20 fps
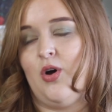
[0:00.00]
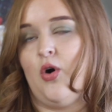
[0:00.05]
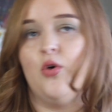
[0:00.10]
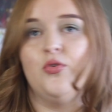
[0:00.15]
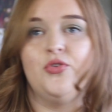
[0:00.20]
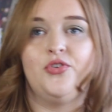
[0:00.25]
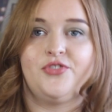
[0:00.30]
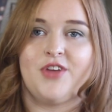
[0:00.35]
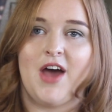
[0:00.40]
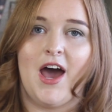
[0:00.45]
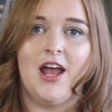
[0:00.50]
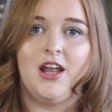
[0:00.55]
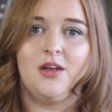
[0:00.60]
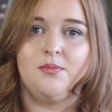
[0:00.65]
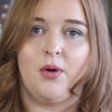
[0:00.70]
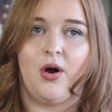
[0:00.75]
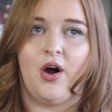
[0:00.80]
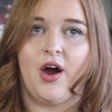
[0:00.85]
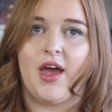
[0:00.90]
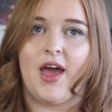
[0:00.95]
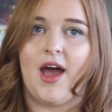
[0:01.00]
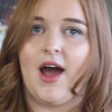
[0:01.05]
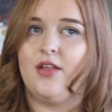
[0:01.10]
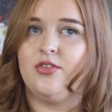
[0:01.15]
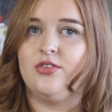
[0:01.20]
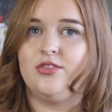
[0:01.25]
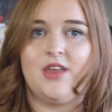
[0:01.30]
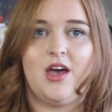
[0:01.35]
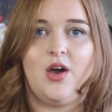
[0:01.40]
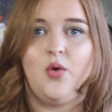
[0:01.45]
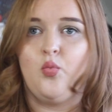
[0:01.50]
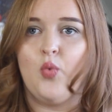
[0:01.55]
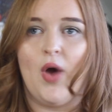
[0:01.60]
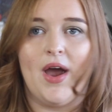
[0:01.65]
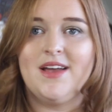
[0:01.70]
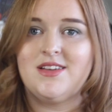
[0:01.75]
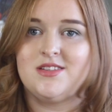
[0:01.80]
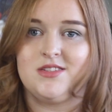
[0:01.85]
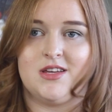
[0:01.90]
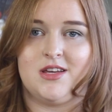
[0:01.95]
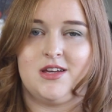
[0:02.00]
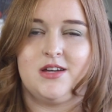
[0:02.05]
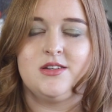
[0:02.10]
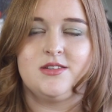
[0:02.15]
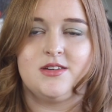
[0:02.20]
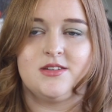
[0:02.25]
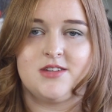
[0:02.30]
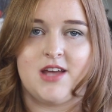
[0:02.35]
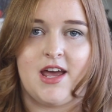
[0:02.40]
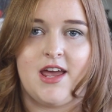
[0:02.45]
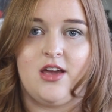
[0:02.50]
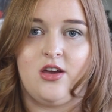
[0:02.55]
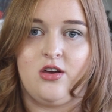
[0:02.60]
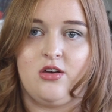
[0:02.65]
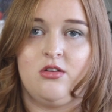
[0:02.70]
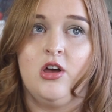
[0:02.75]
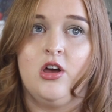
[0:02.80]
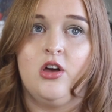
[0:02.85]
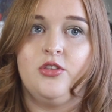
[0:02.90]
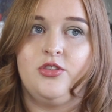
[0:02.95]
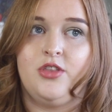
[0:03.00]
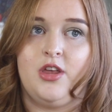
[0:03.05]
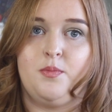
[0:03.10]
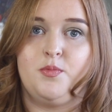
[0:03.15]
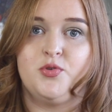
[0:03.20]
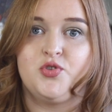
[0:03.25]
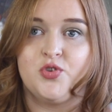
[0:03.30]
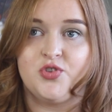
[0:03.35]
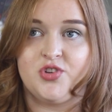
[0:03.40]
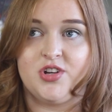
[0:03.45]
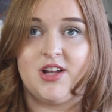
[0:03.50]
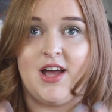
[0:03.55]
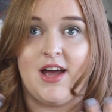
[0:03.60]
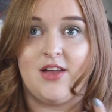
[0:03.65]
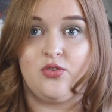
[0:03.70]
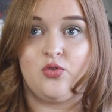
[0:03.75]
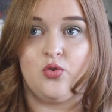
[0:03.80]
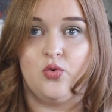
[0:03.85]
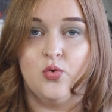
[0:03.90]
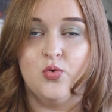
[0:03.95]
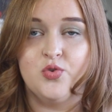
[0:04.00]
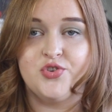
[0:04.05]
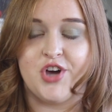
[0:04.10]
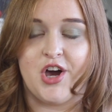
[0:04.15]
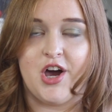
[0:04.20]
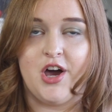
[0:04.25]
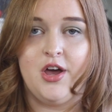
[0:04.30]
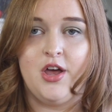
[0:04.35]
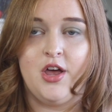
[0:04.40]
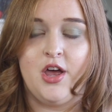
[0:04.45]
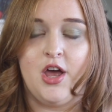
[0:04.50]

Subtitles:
on standby and they're waiting to take the pituitary gland's order,